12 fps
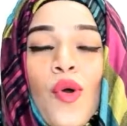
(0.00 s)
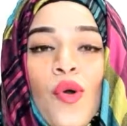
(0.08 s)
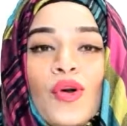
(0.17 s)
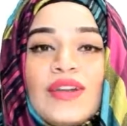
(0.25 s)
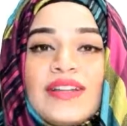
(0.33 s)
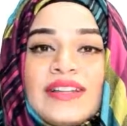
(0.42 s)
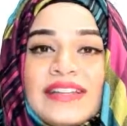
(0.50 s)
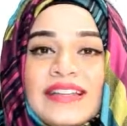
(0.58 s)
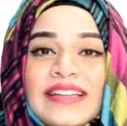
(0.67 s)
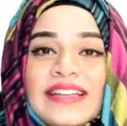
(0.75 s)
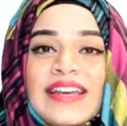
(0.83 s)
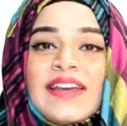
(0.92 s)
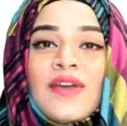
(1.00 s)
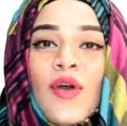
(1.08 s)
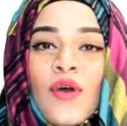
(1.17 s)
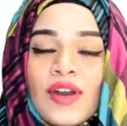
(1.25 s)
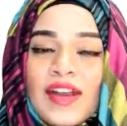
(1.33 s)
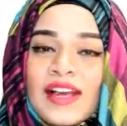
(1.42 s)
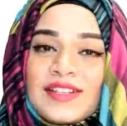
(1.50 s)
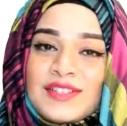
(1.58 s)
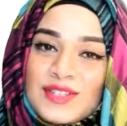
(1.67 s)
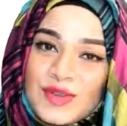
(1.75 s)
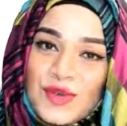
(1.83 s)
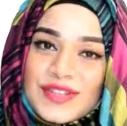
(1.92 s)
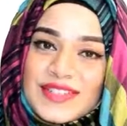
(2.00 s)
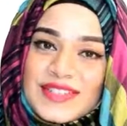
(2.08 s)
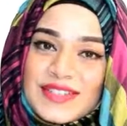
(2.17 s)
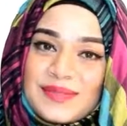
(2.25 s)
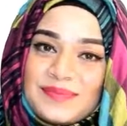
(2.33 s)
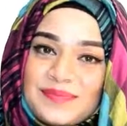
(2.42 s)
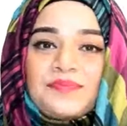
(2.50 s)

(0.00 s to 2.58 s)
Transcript: all leading online stores.